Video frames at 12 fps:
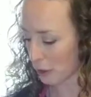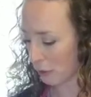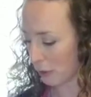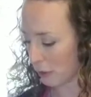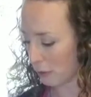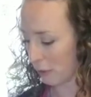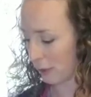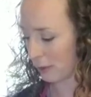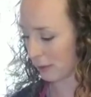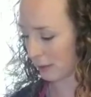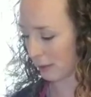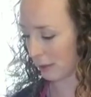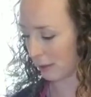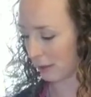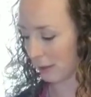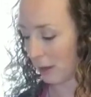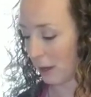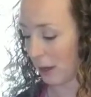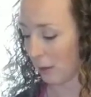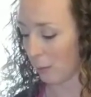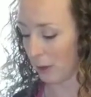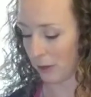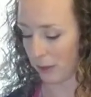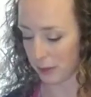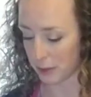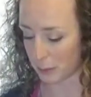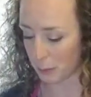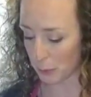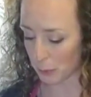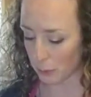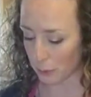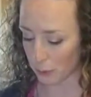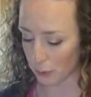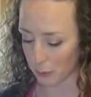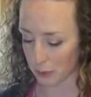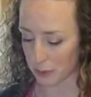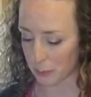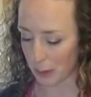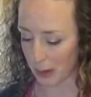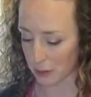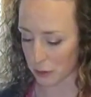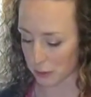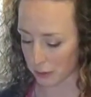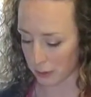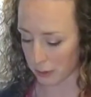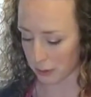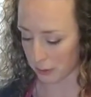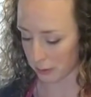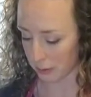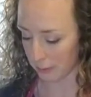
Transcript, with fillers: you can do this uh, with a spoon or spatula.